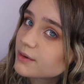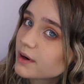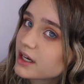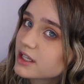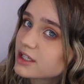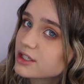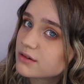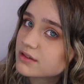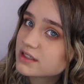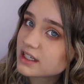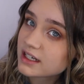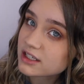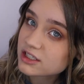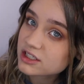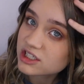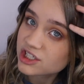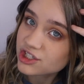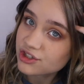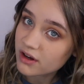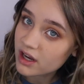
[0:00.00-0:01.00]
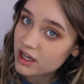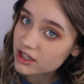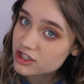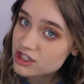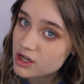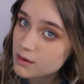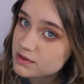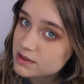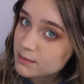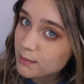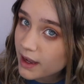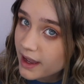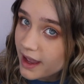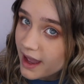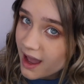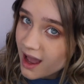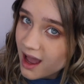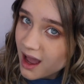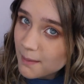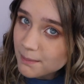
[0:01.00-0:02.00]
what I do is I'd actually straighten the tops of my
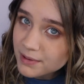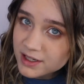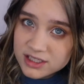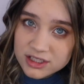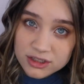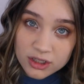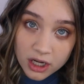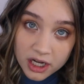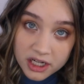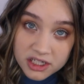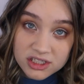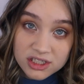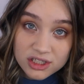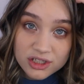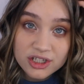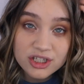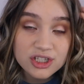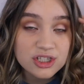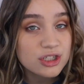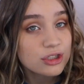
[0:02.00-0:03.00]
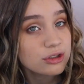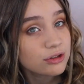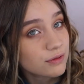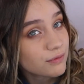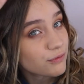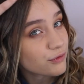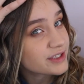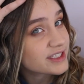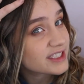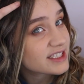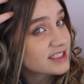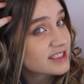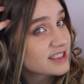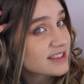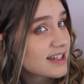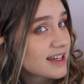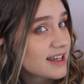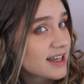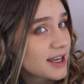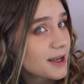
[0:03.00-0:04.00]
hair, but it's not actually looking too frizzy
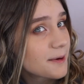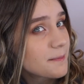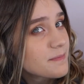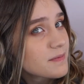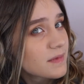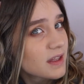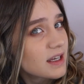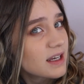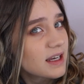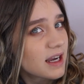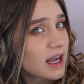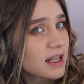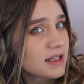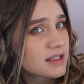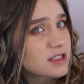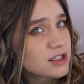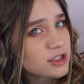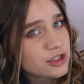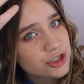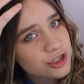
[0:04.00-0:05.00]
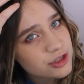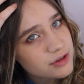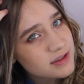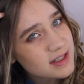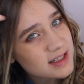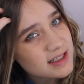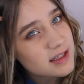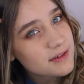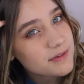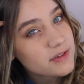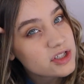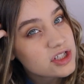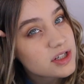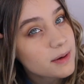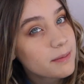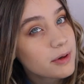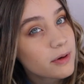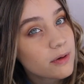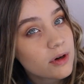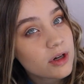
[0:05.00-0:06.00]
today. I did use a different
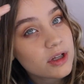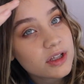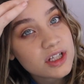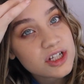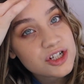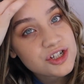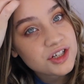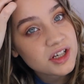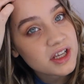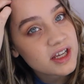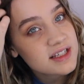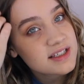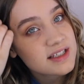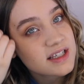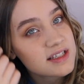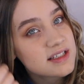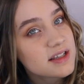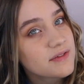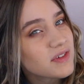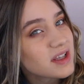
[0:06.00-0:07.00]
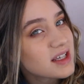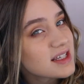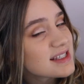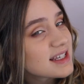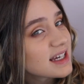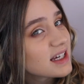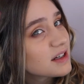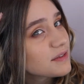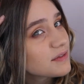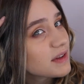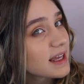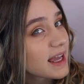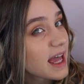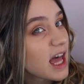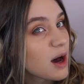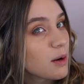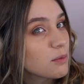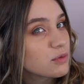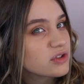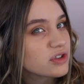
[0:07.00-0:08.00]
shampoo and conditioner, so I think it's kind of like
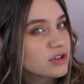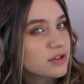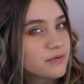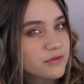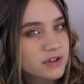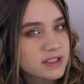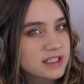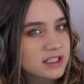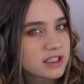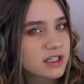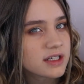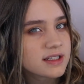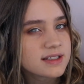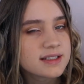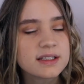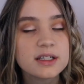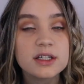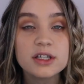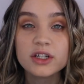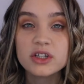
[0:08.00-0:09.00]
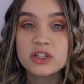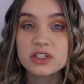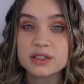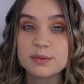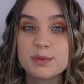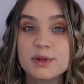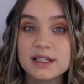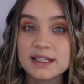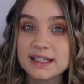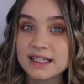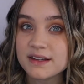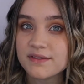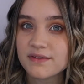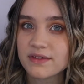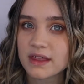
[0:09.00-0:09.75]
helped to the frizziness. So I'm going to leave